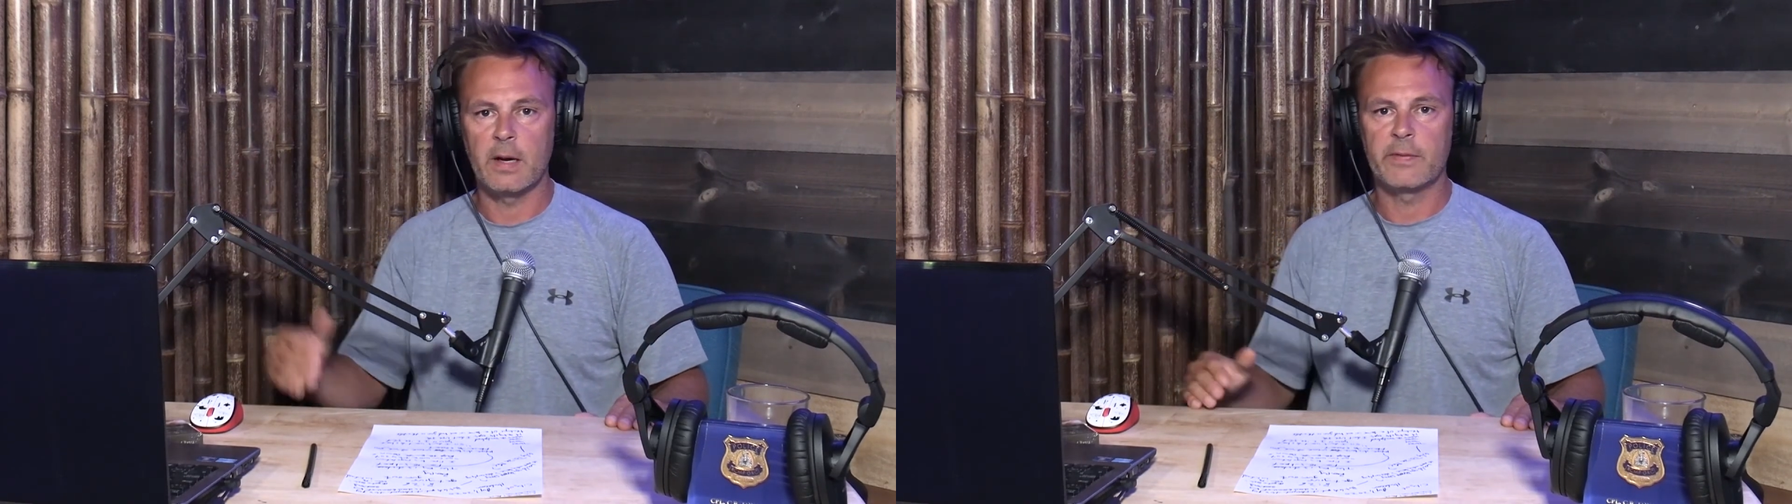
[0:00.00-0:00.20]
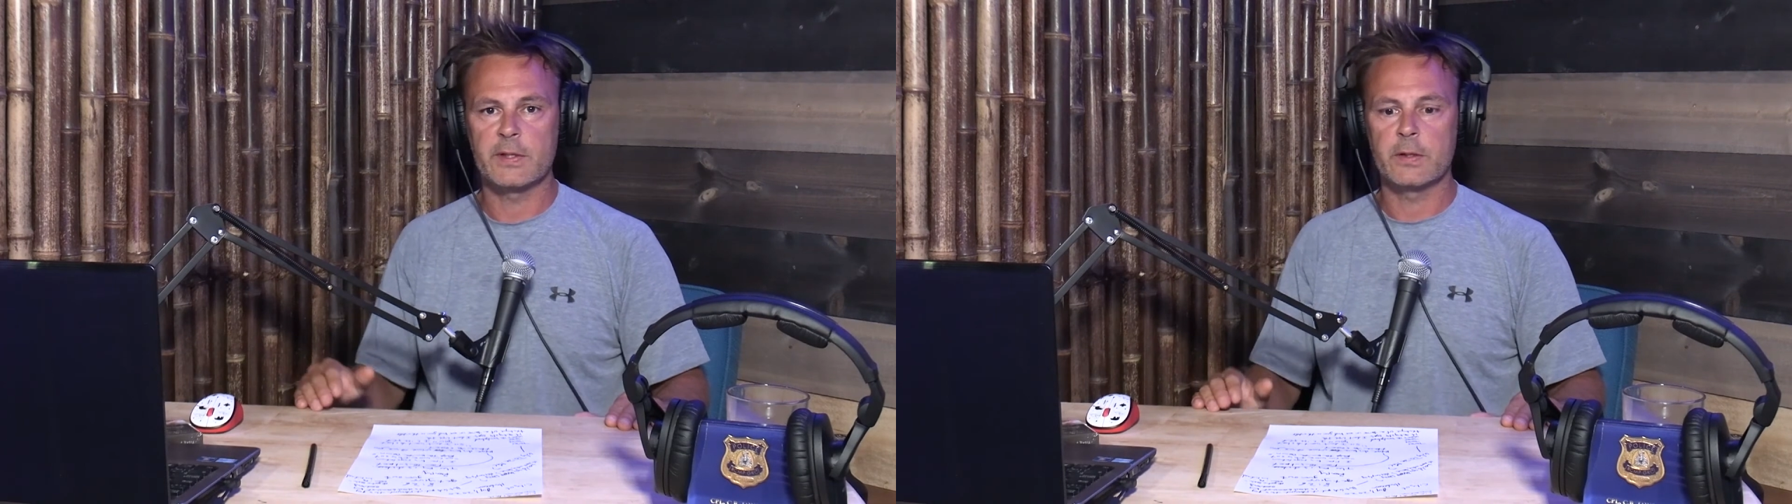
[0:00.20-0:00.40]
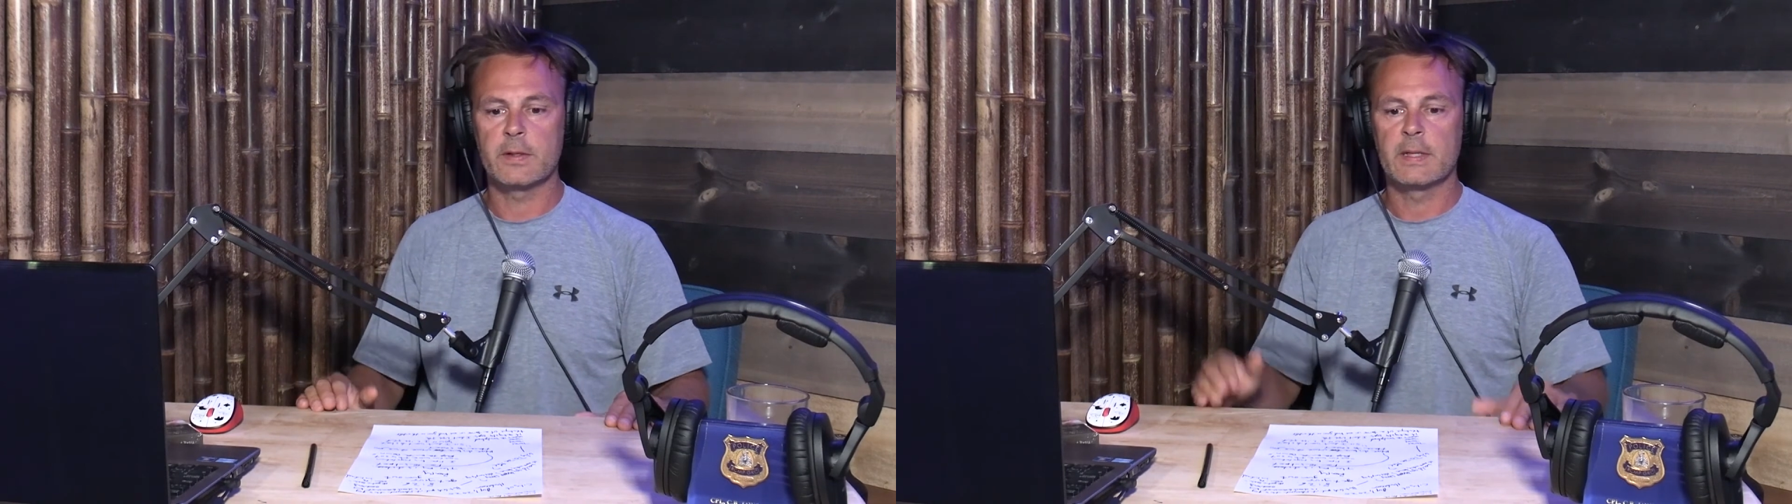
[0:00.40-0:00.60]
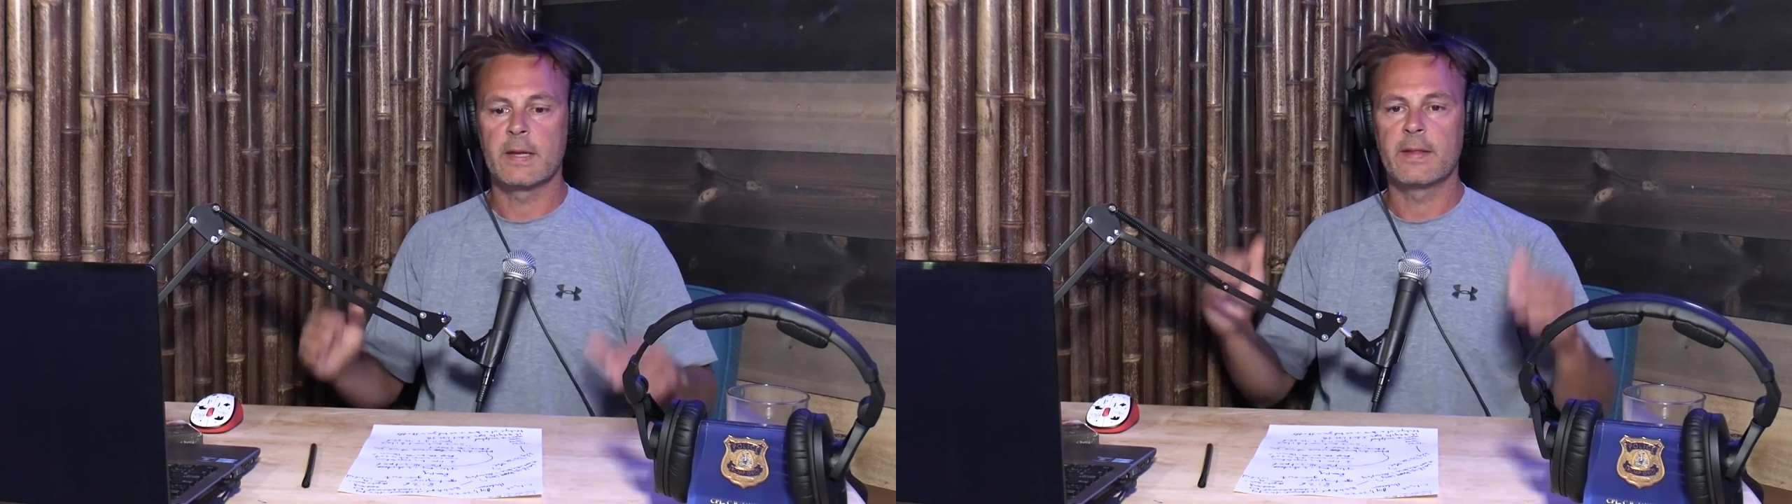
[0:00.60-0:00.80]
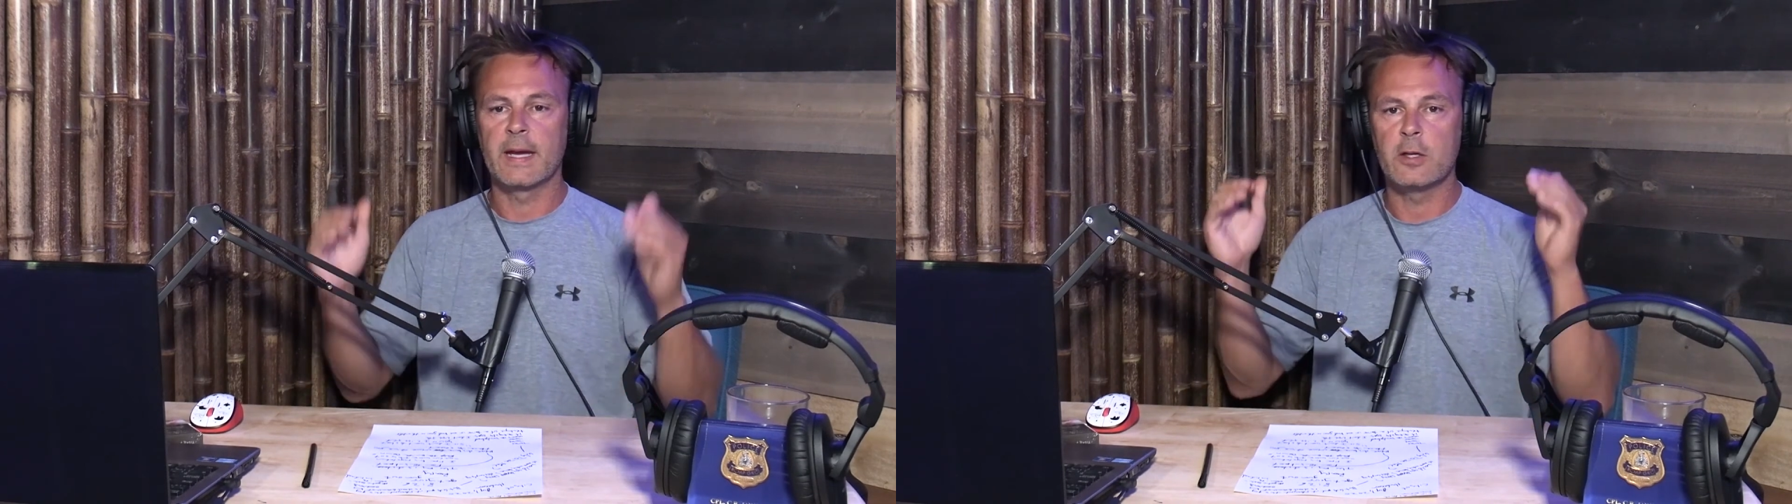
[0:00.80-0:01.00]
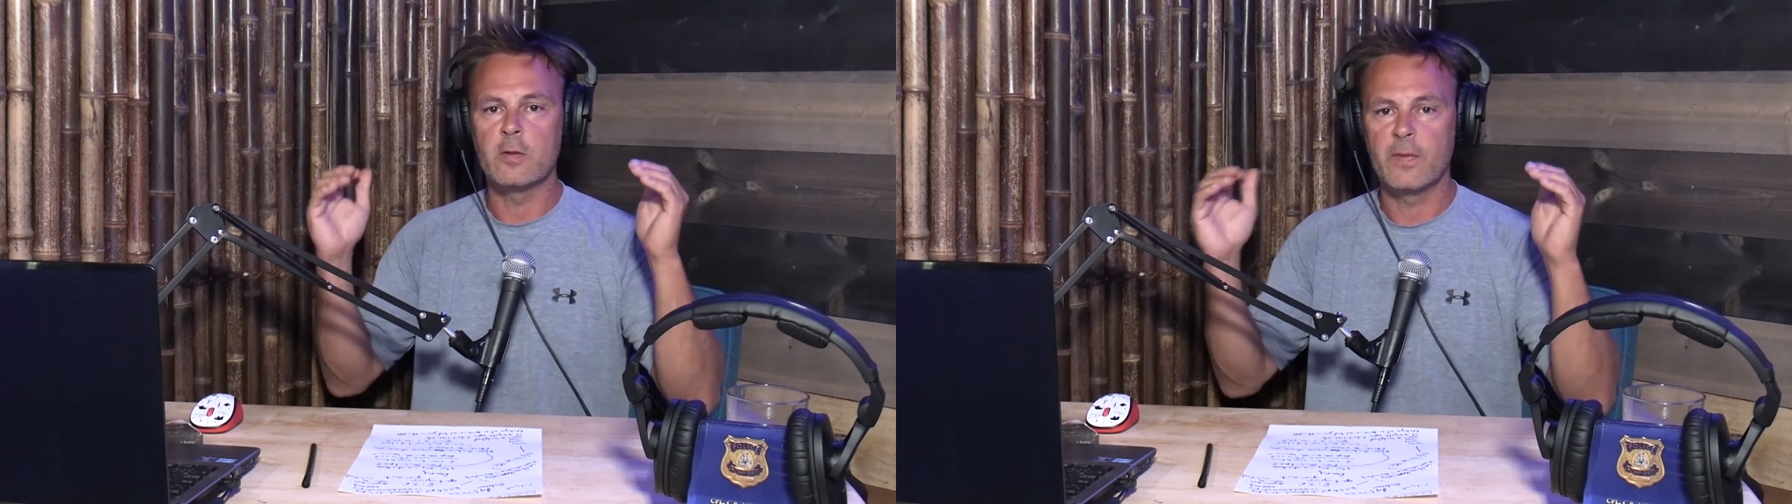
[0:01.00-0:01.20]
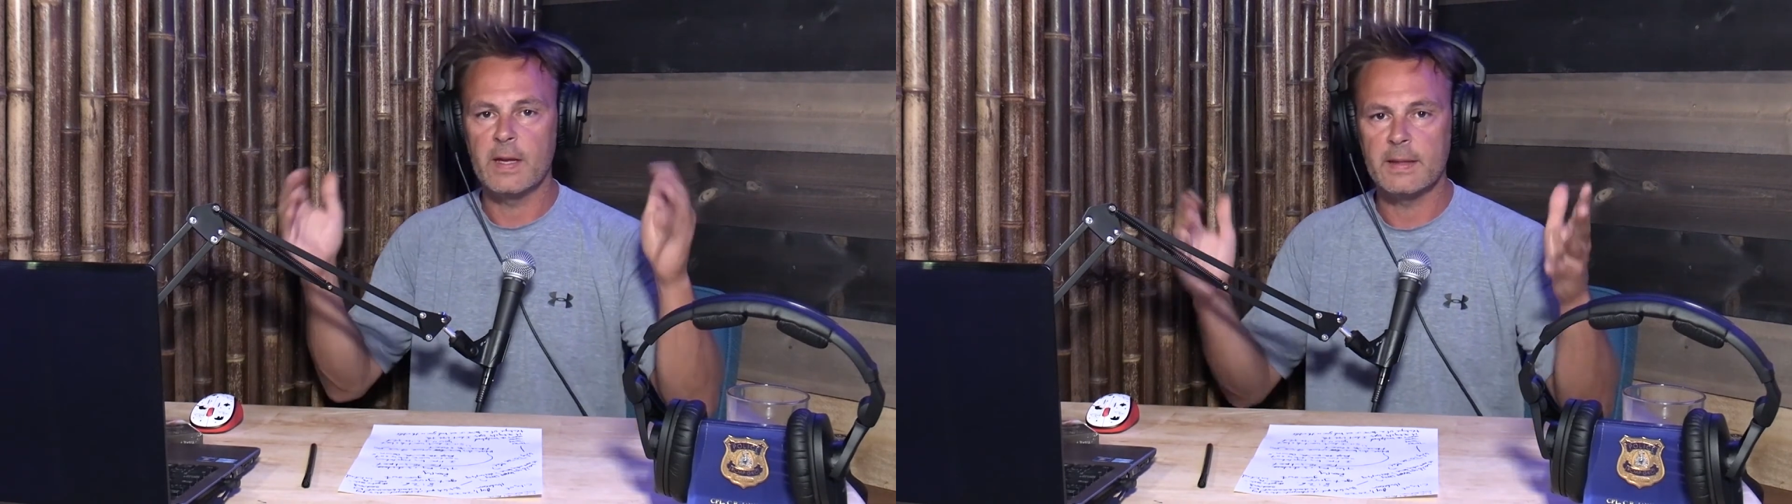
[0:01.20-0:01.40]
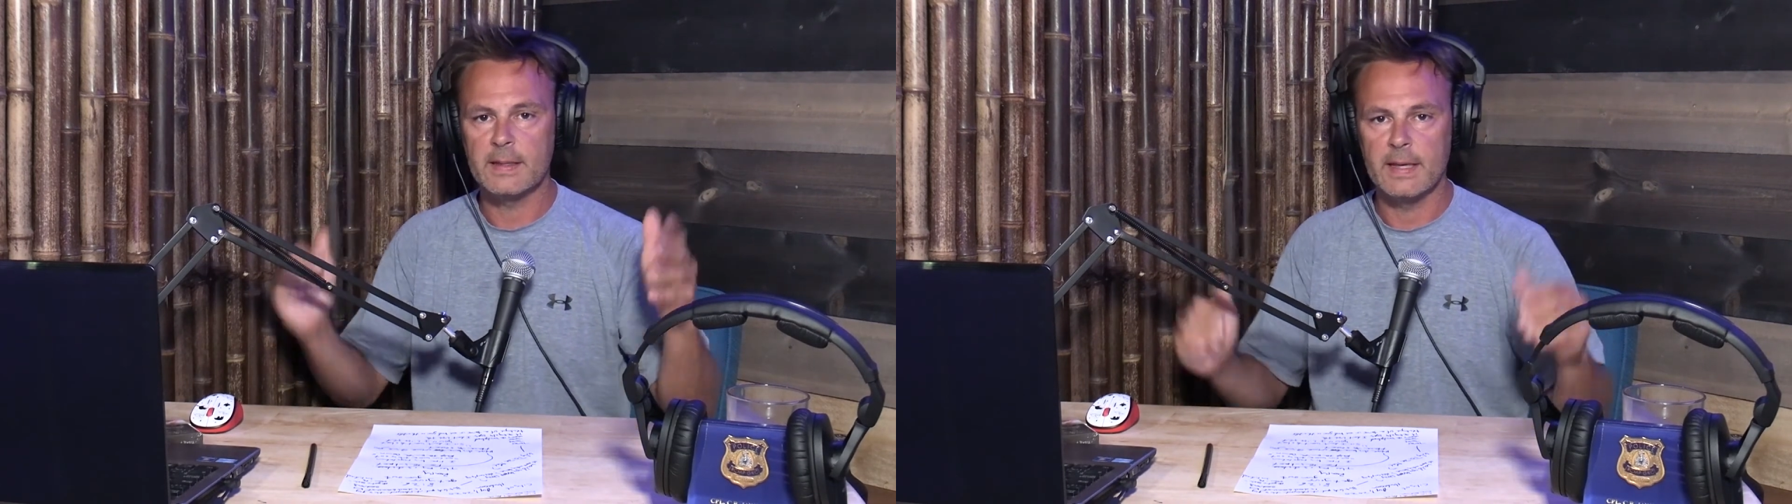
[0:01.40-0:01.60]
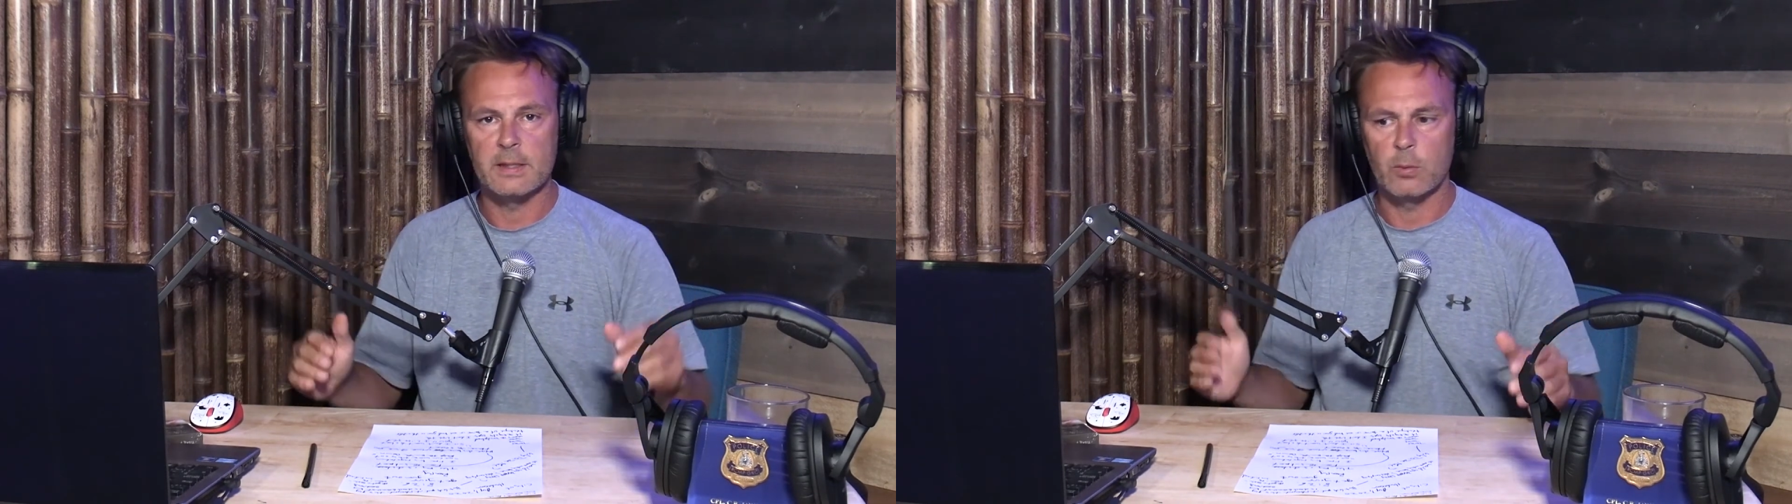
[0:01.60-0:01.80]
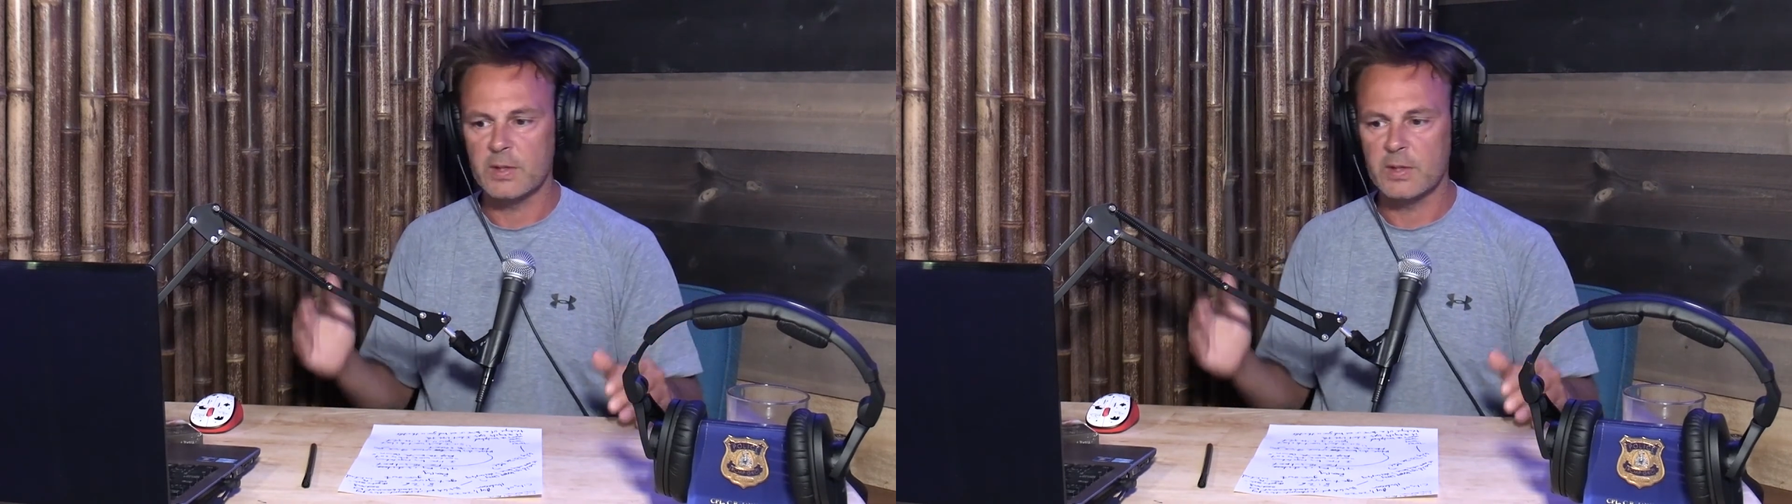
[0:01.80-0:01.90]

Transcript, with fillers: officers that you've hit the taser.